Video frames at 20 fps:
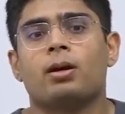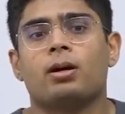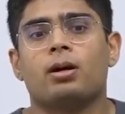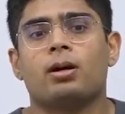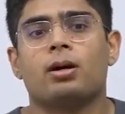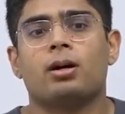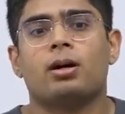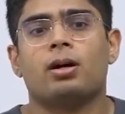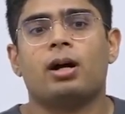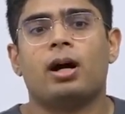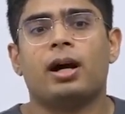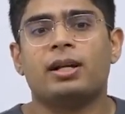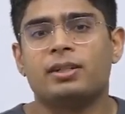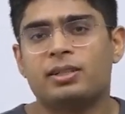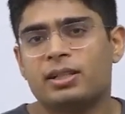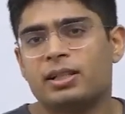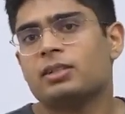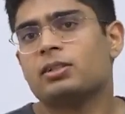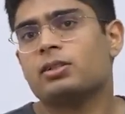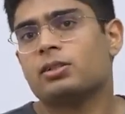I
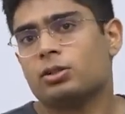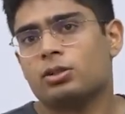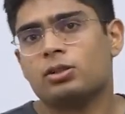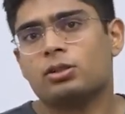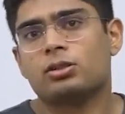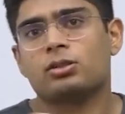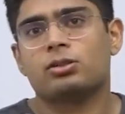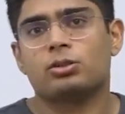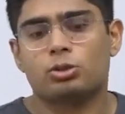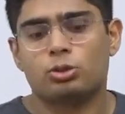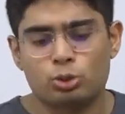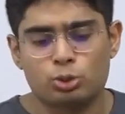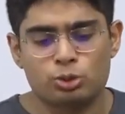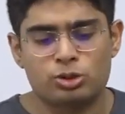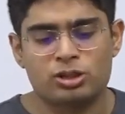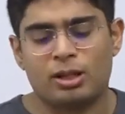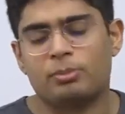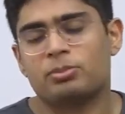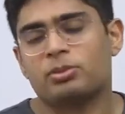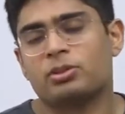did do
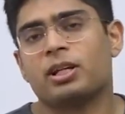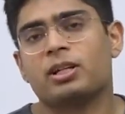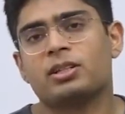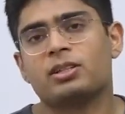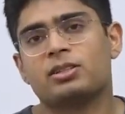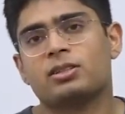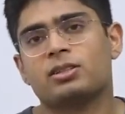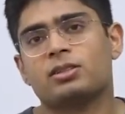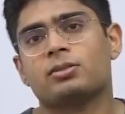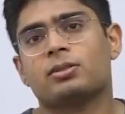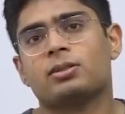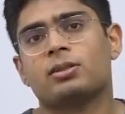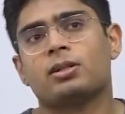some things